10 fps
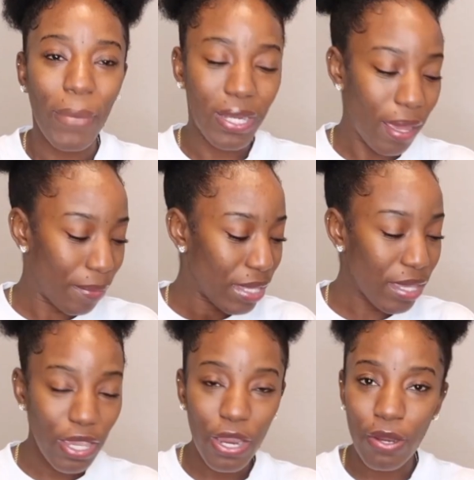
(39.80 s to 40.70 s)
but I'm
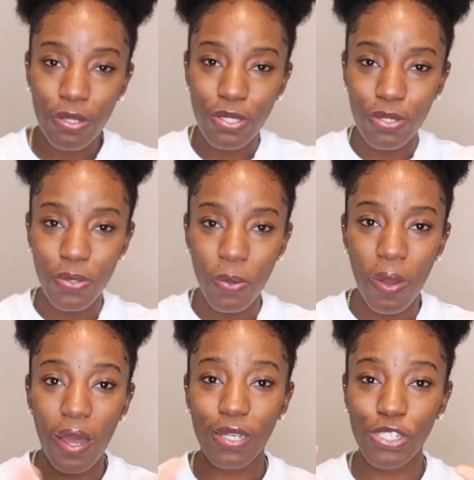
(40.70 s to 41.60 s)
here to
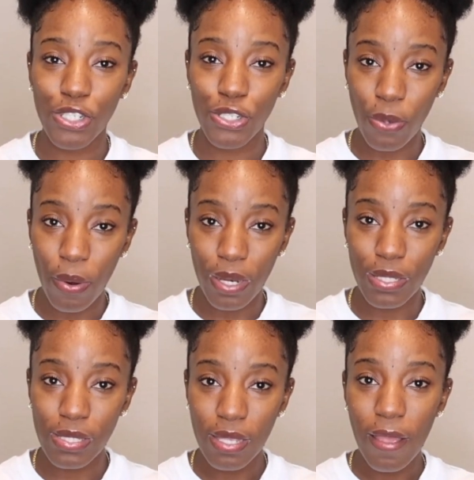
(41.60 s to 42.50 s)
do a
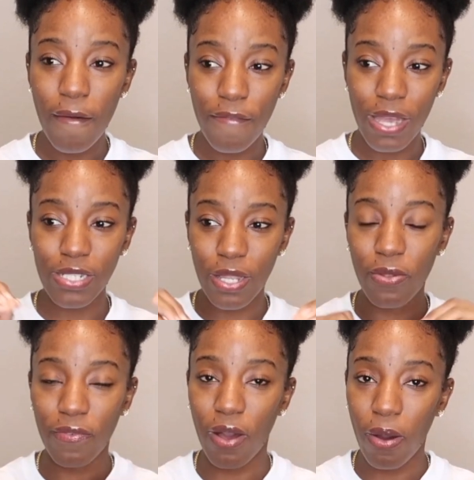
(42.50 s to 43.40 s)
short
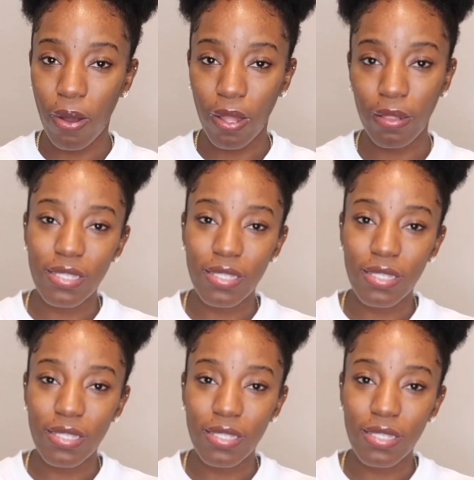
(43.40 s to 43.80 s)
fashion overhaul.